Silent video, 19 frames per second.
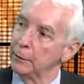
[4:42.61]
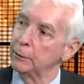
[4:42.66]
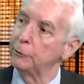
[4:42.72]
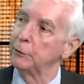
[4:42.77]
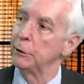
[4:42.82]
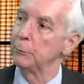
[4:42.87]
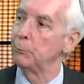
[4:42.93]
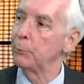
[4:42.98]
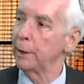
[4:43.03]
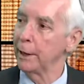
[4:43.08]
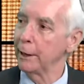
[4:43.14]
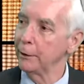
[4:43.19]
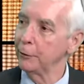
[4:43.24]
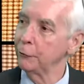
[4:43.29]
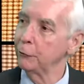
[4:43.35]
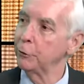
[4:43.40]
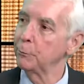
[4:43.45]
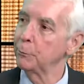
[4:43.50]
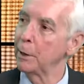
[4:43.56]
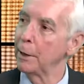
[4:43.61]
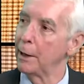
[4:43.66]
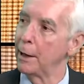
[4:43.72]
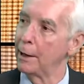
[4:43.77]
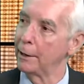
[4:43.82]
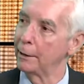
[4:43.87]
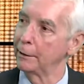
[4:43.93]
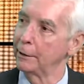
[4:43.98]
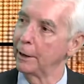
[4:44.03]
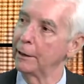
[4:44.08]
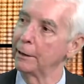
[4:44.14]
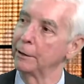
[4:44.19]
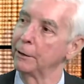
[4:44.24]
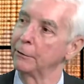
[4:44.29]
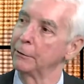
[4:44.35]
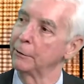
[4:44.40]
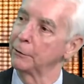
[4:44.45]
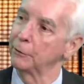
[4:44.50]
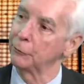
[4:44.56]
depends upon
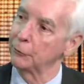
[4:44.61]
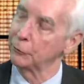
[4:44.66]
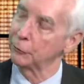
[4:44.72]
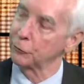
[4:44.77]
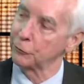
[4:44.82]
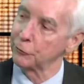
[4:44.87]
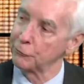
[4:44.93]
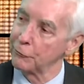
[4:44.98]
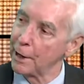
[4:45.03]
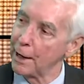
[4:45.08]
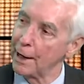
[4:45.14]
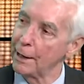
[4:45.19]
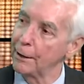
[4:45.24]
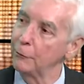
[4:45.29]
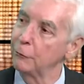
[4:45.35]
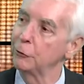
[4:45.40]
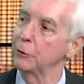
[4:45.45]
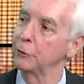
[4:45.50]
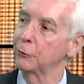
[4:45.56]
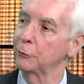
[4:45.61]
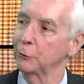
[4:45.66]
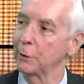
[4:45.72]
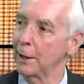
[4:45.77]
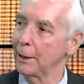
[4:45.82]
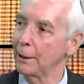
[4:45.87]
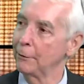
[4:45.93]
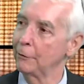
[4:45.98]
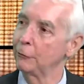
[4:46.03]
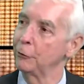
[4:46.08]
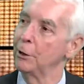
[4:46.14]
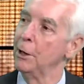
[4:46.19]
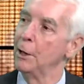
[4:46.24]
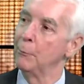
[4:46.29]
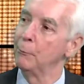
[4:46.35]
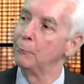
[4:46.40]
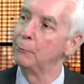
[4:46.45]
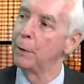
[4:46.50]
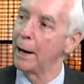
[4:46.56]
and survives and thrives
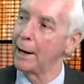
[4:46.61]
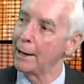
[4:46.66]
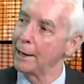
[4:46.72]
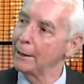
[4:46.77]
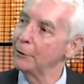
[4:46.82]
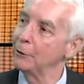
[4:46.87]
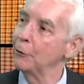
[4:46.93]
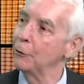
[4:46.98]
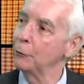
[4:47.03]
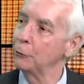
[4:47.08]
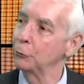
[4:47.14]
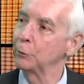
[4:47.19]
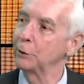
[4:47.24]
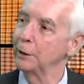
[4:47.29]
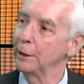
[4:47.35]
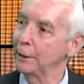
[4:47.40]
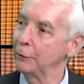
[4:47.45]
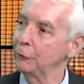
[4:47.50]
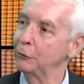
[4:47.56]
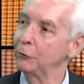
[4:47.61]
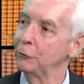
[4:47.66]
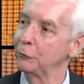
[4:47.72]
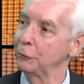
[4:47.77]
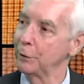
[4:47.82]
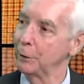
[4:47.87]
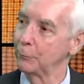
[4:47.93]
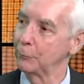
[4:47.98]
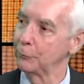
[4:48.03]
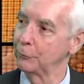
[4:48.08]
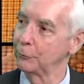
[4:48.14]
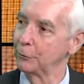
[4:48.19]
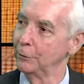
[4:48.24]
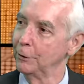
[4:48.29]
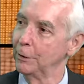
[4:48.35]
by those relationships